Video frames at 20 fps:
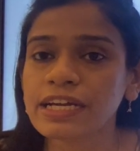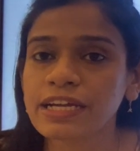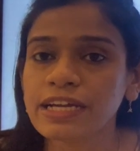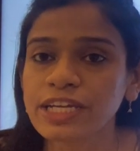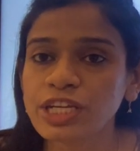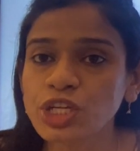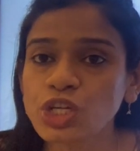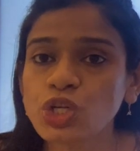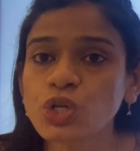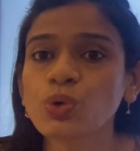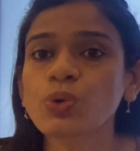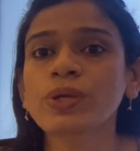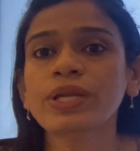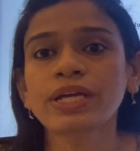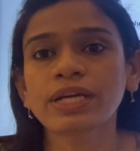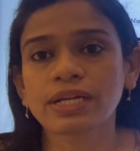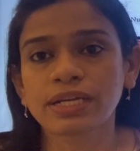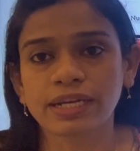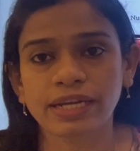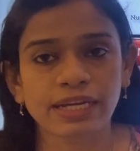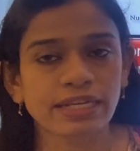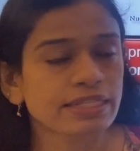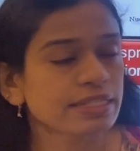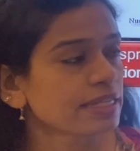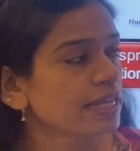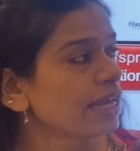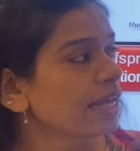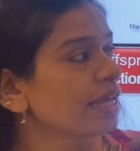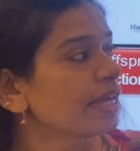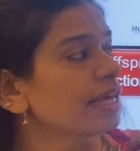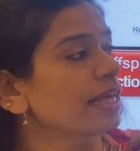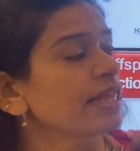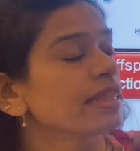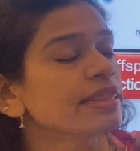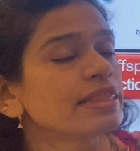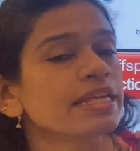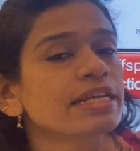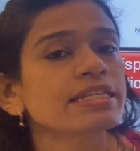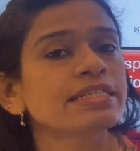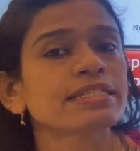uniqueness,
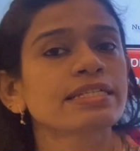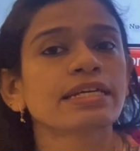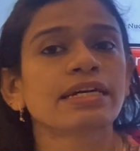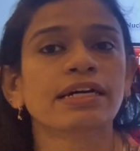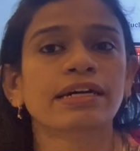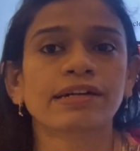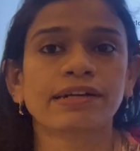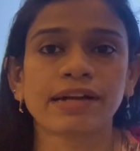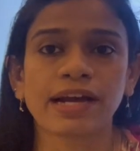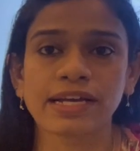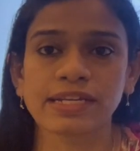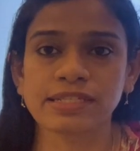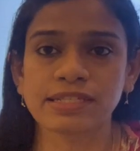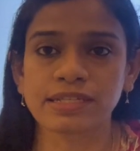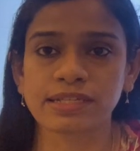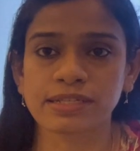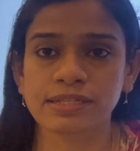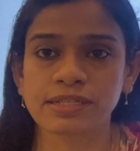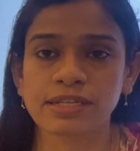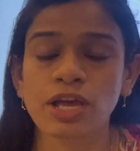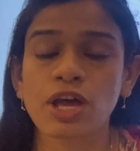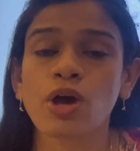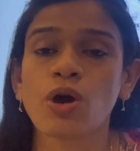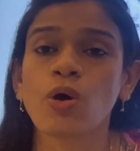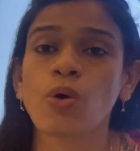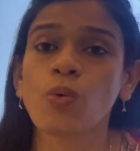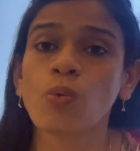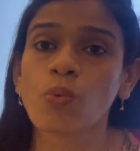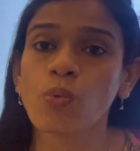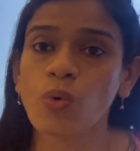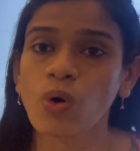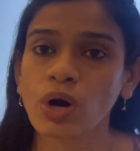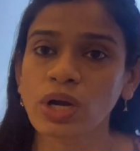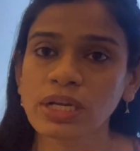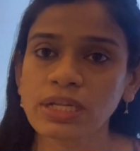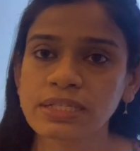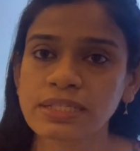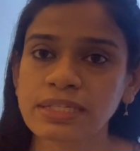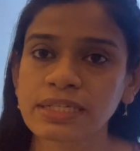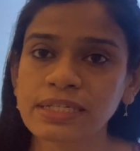this arises. What
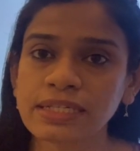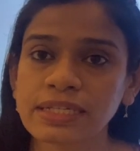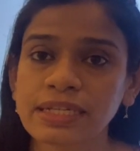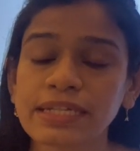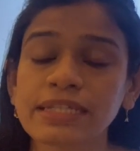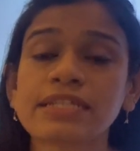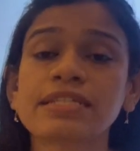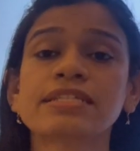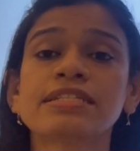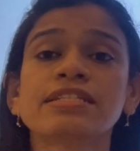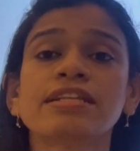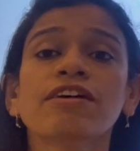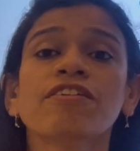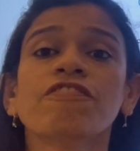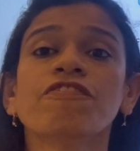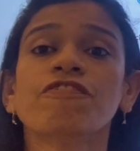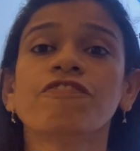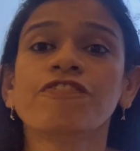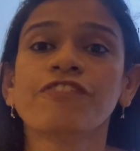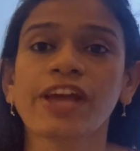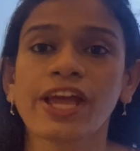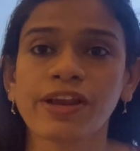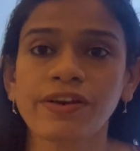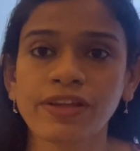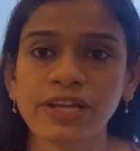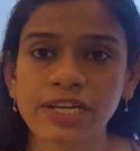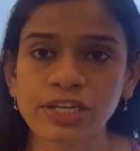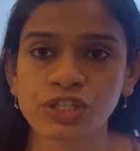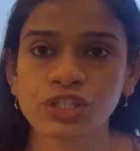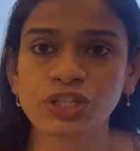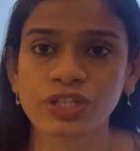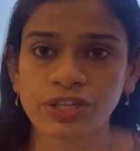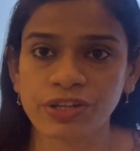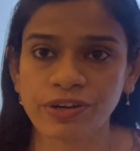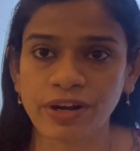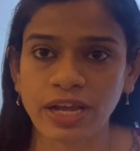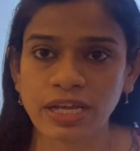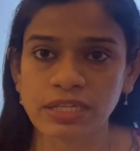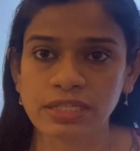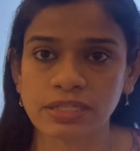is it? It is the variation
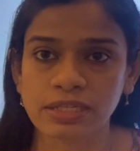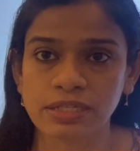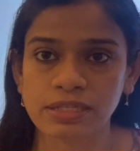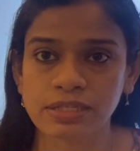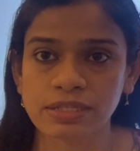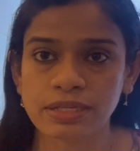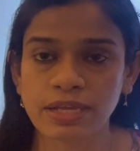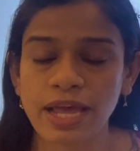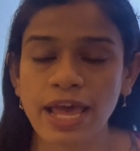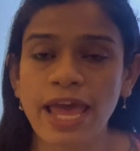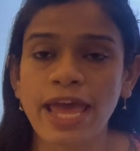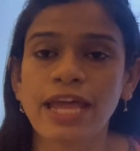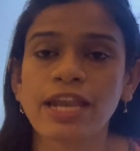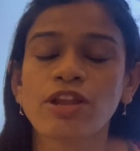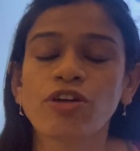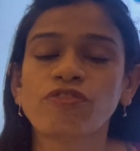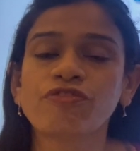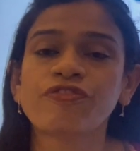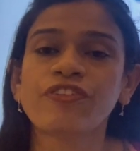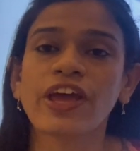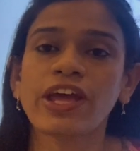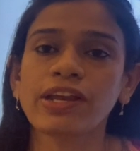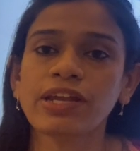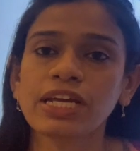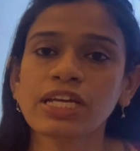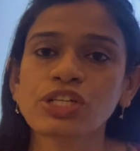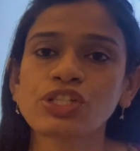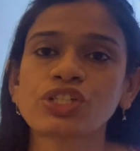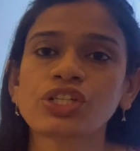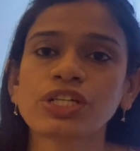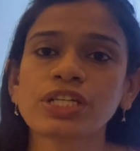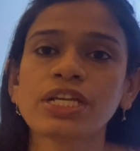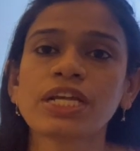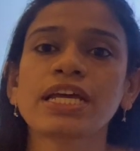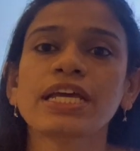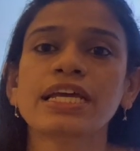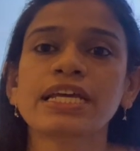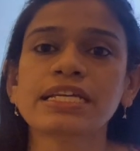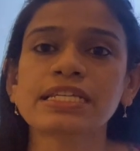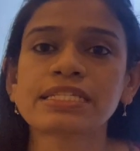arises. Now, variation
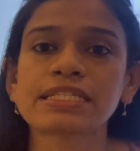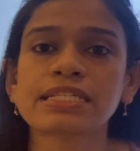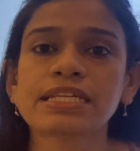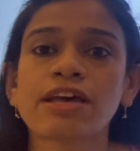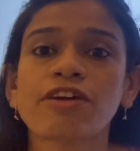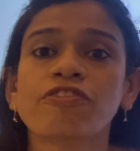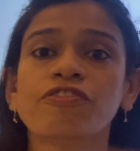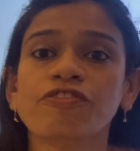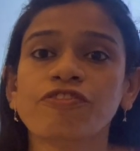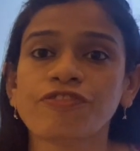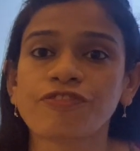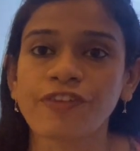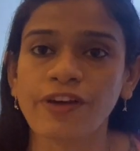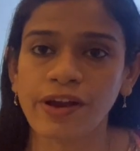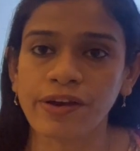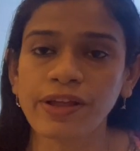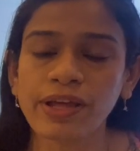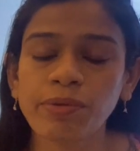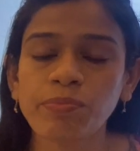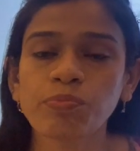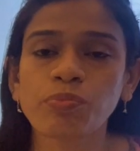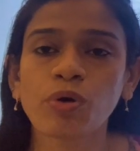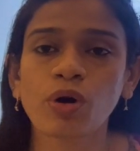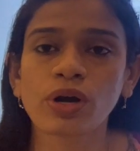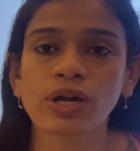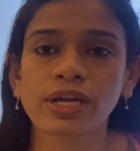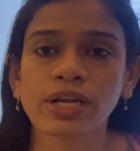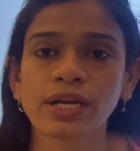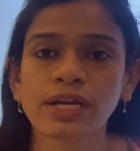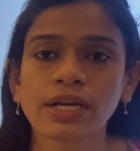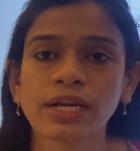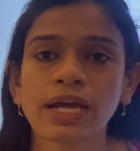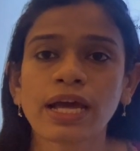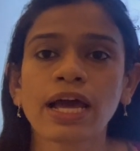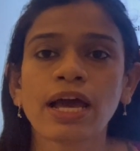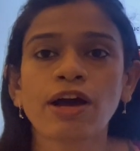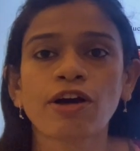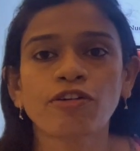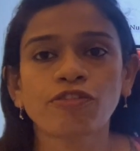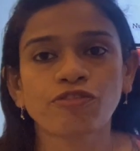is very important
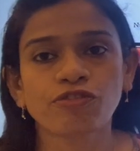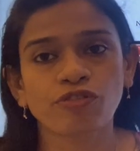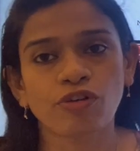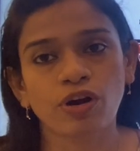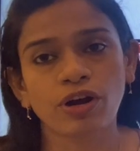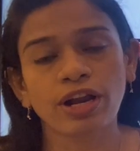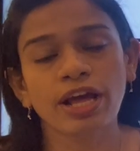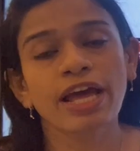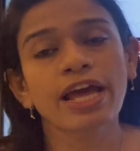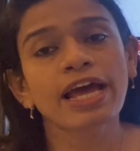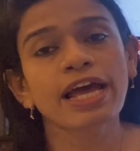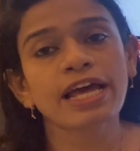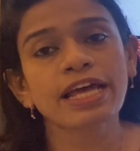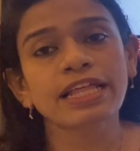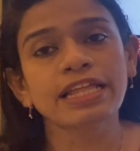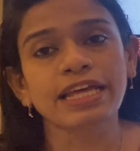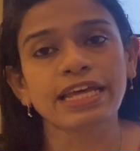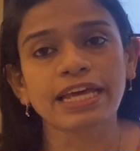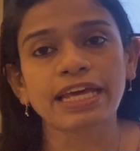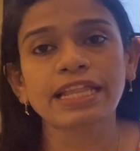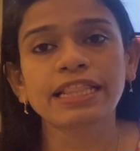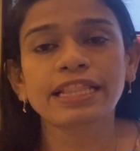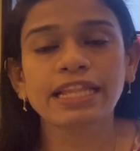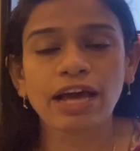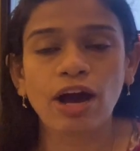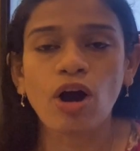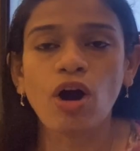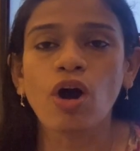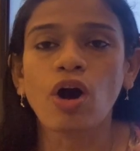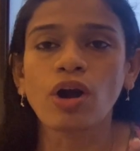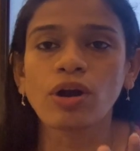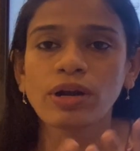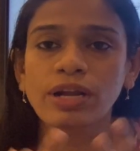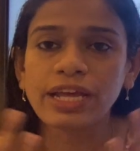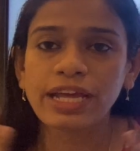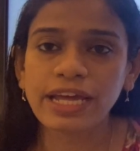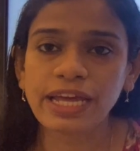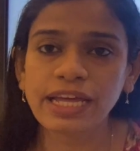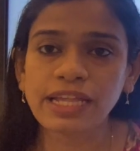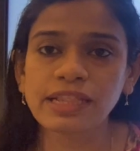in
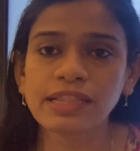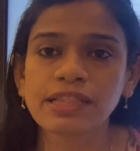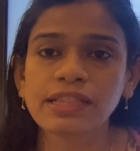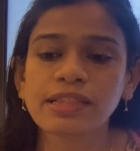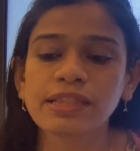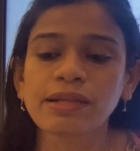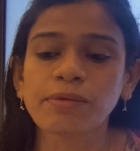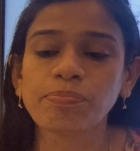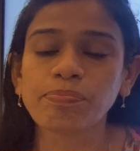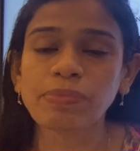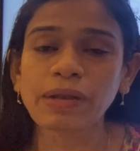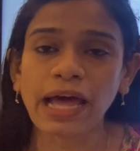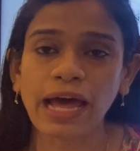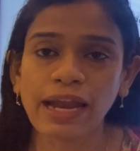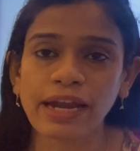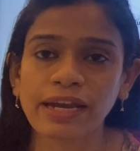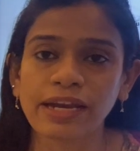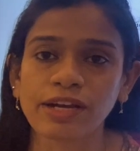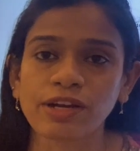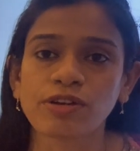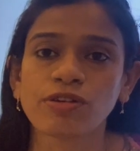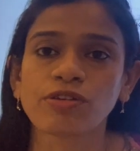the planet